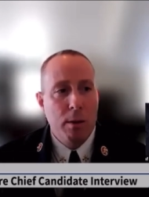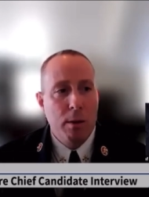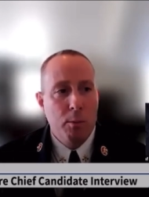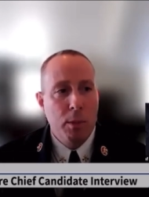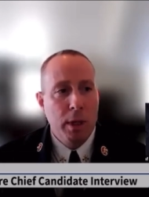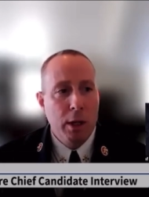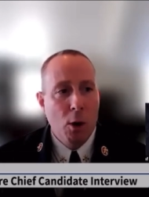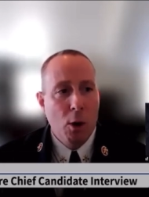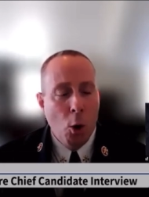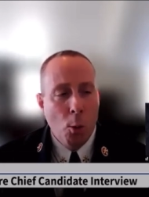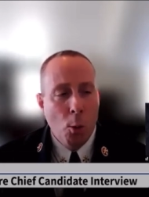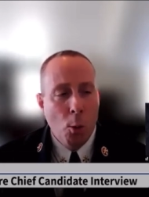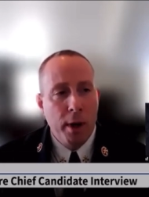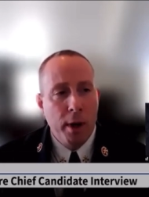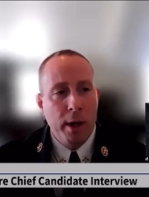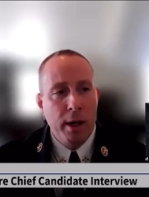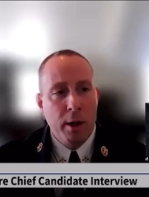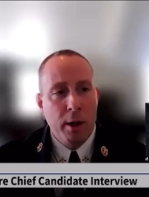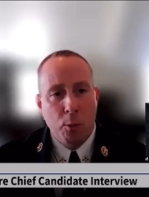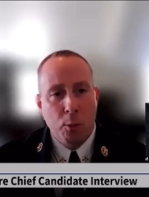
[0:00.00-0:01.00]
be
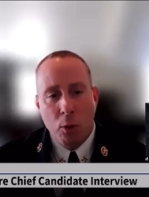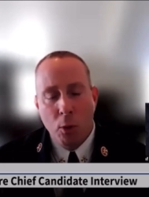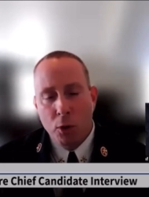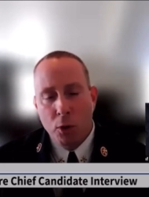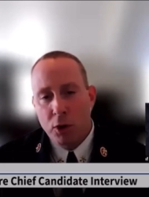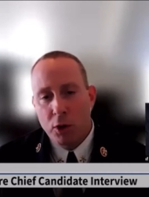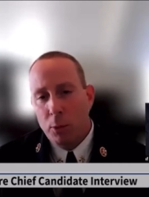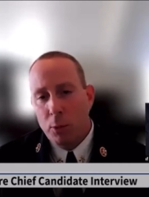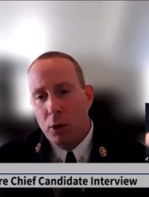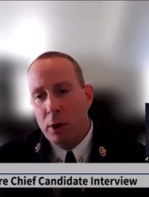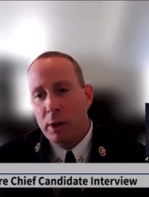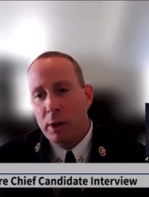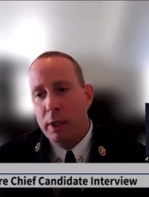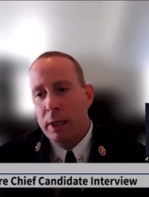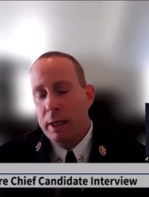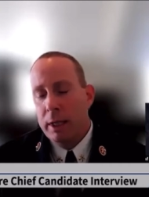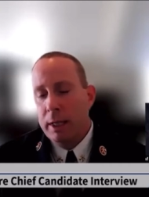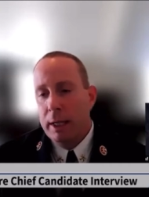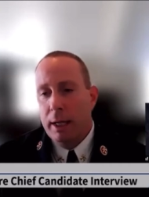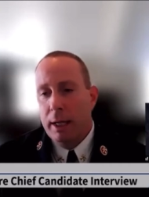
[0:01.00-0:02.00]
open and approachable.